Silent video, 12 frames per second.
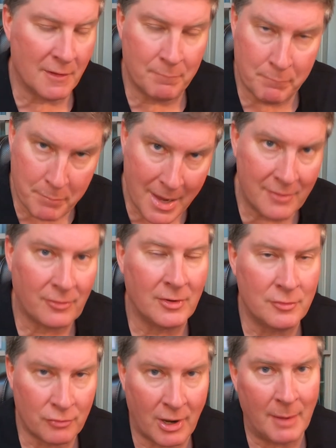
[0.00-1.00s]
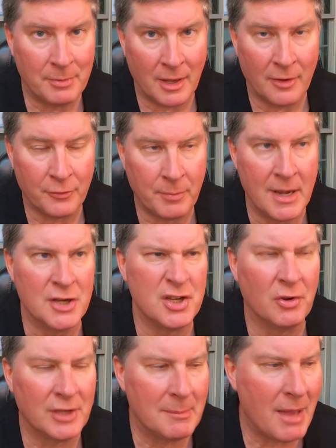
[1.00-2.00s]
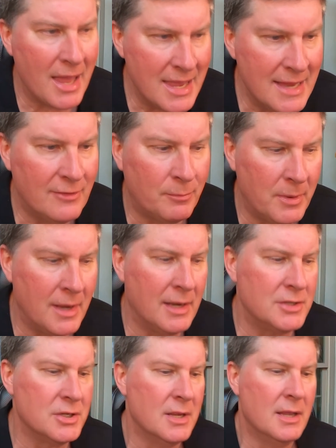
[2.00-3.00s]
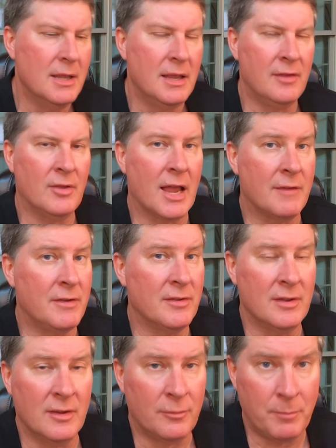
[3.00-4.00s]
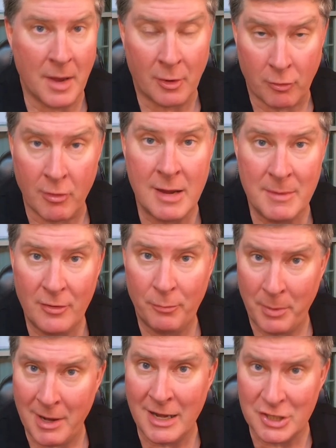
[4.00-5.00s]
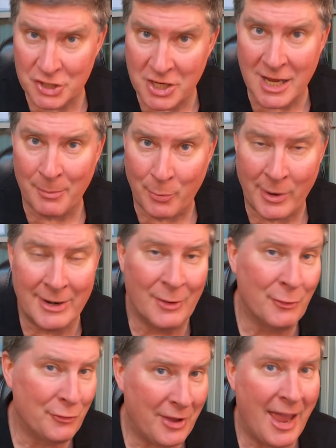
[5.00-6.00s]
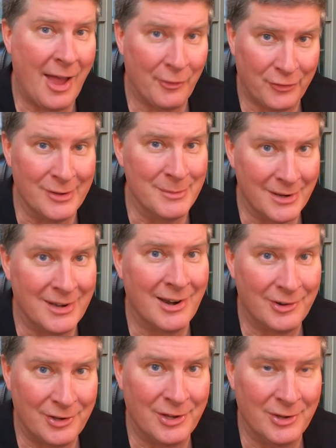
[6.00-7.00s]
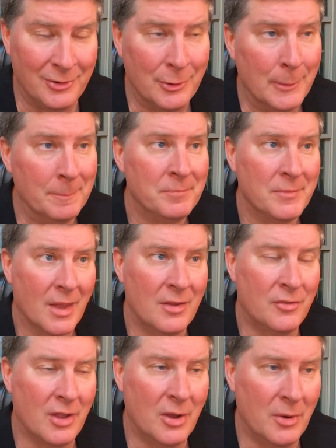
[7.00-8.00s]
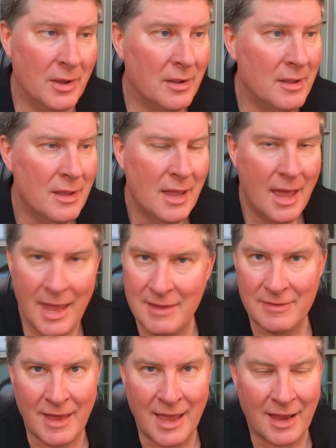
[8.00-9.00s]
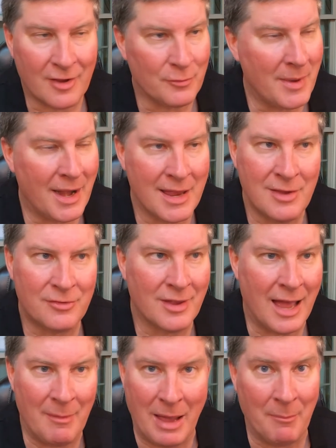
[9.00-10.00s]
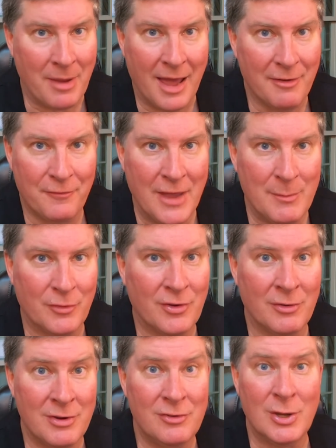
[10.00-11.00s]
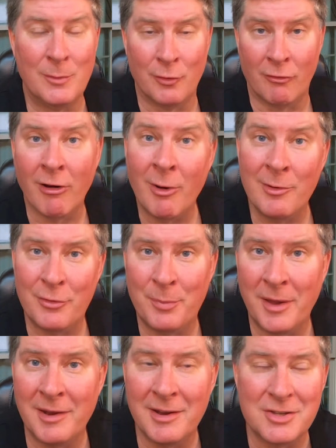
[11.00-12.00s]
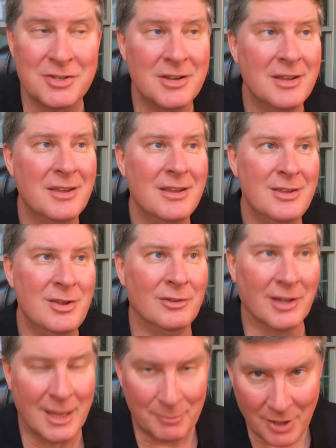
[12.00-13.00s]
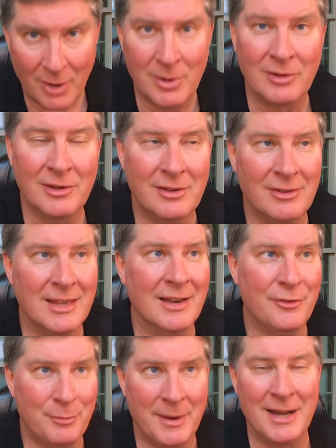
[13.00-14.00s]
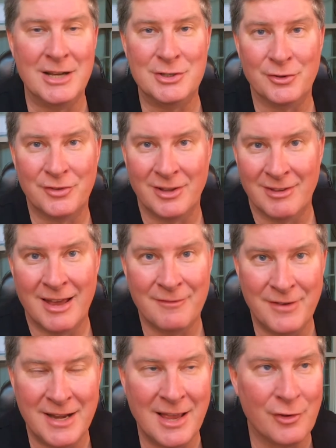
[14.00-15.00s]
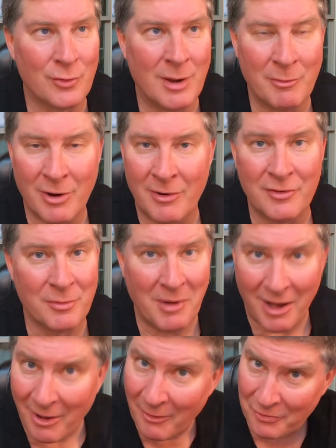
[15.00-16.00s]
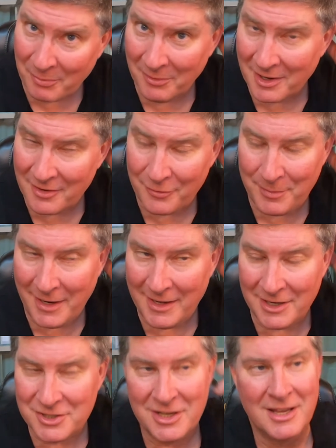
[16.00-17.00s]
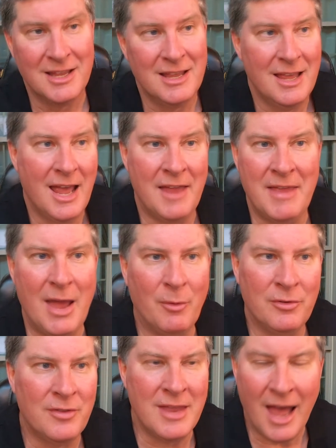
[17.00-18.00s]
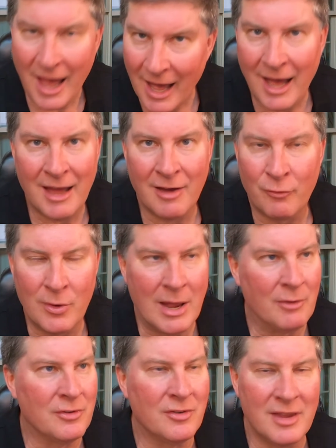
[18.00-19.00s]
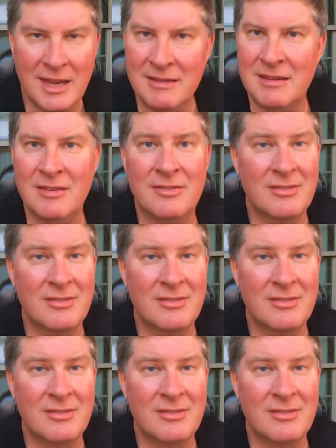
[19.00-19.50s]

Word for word: I've basically dropped all spinach. The only time I eat spinach is like if it's in a creamy spinach dip where I know there's calcium in there too. And so hate that, because man, I'm kind of famous on YouTube for growing spinach. You can look up Tony Lee Glenn and spinach. You'll see a lot of videos where I'm growing some awesome looking spinach. And that was the high of when I was just eating it.